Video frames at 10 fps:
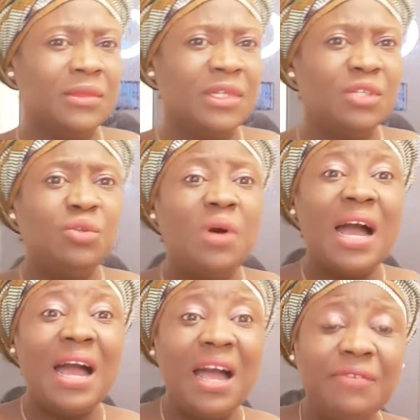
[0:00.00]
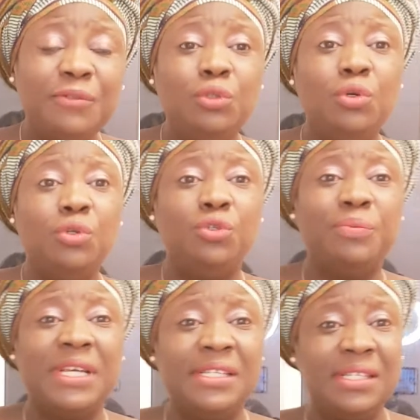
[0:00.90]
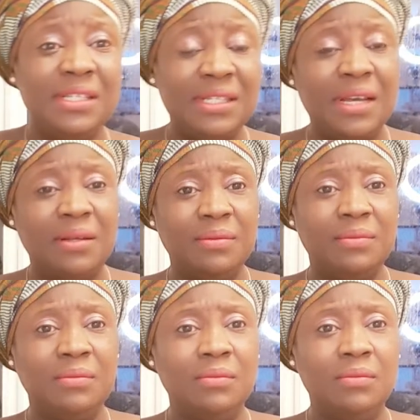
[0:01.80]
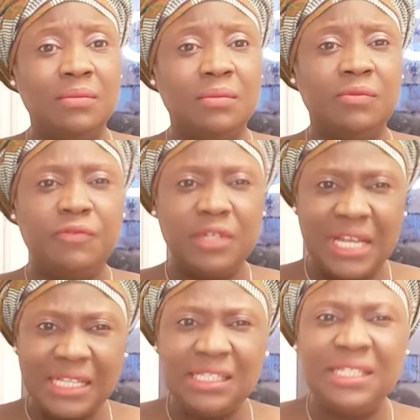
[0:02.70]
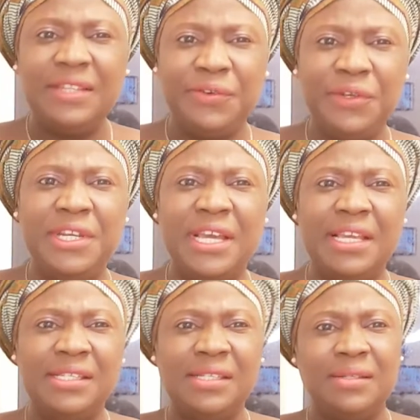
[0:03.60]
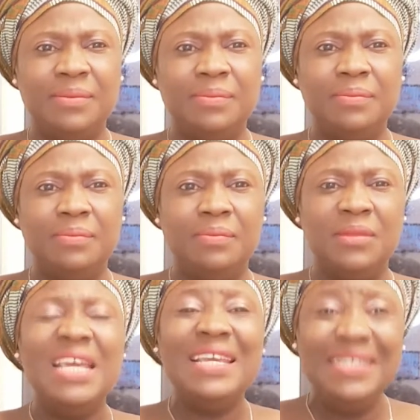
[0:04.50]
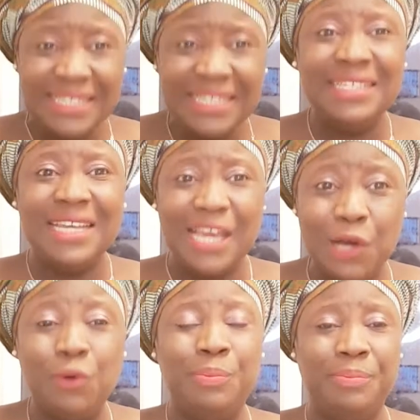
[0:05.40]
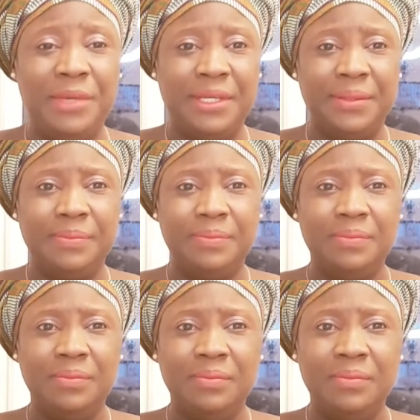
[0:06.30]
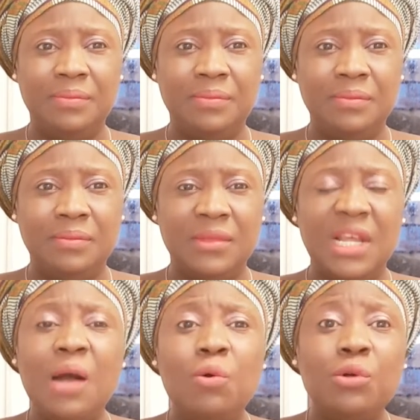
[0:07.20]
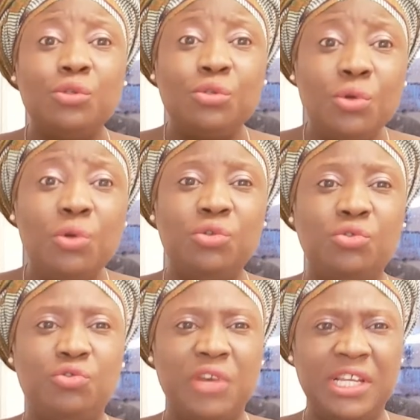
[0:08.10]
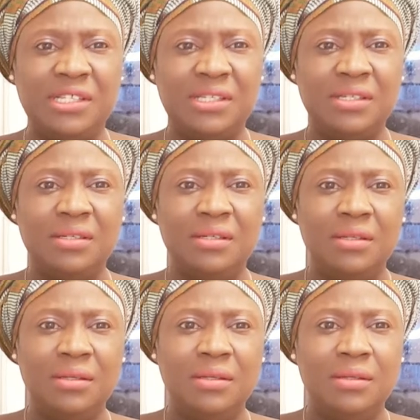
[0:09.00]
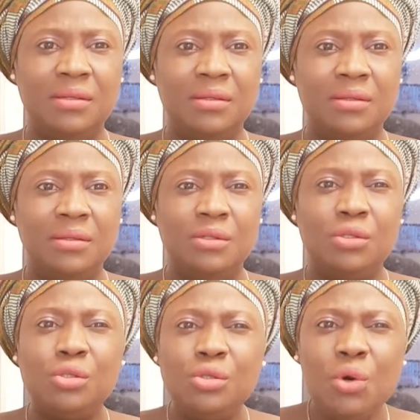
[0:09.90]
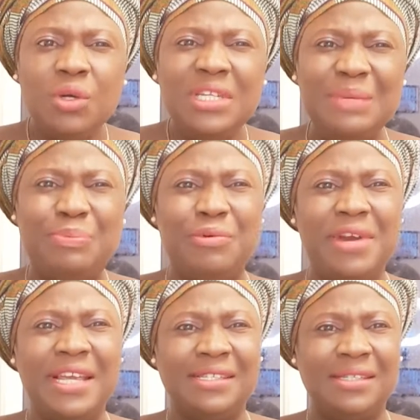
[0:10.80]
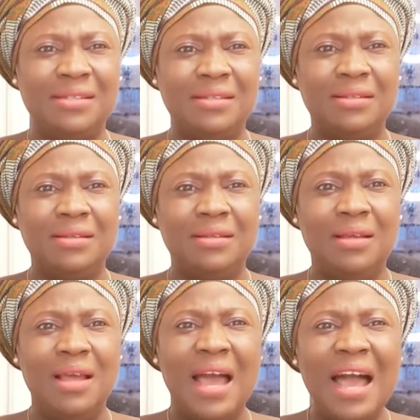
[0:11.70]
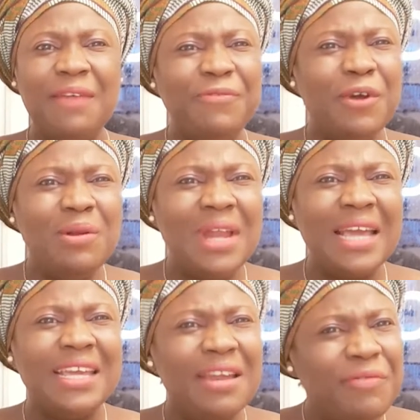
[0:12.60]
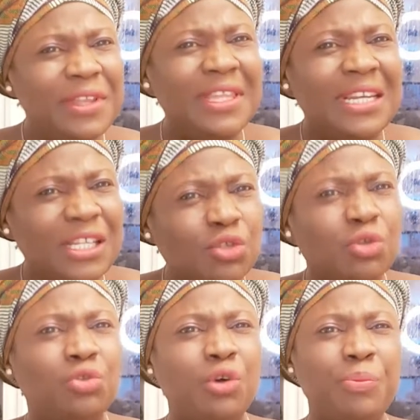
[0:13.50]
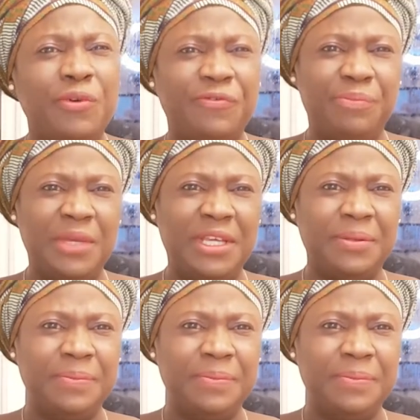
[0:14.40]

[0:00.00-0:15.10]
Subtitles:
So I have to go to my sister for that 3 days. It did help me. I was so stressed. so depressed. I felt like everything is on top of me.